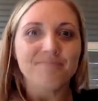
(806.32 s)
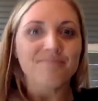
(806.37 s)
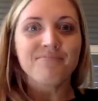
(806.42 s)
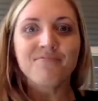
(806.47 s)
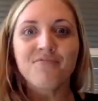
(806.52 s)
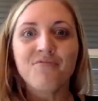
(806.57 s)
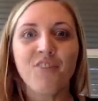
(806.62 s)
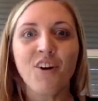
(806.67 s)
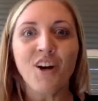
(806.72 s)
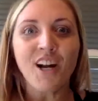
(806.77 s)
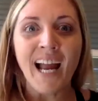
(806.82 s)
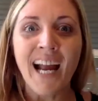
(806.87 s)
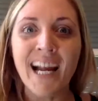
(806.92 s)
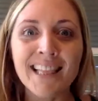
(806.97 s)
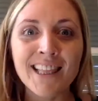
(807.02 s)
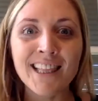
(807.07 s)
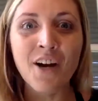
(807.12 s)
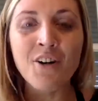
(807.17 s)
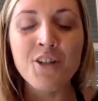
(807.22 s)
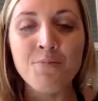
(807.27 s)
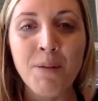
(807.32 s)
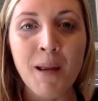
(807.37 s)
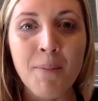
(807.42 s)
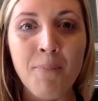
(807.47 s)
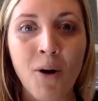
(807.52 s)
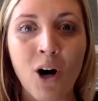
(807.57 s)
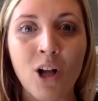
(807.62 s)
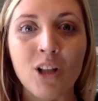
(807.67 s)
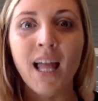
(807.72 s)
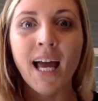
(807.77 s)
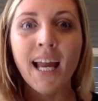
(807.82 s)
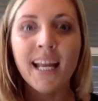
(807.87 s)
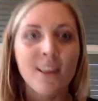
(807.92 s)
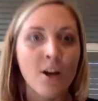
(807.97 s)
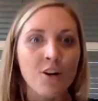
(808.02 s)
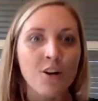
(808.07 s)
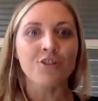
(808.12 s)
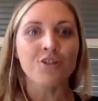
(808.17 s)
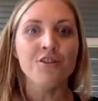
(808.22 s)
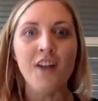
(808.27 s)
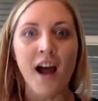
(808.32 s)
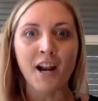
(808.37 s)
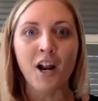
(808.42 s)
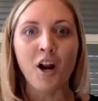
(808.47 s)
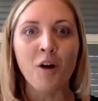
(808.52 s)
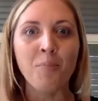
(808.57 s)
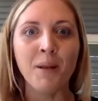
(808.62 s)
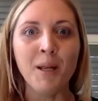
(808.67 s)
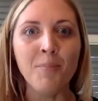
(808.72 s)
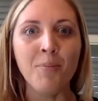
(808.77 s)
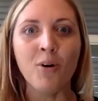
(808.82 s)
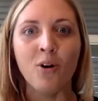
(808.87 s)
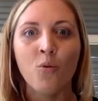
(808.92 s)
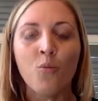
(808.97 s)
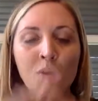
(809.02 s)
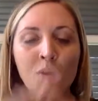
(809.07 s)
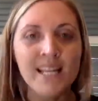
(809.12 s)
Forget those people. Like, those are not our people.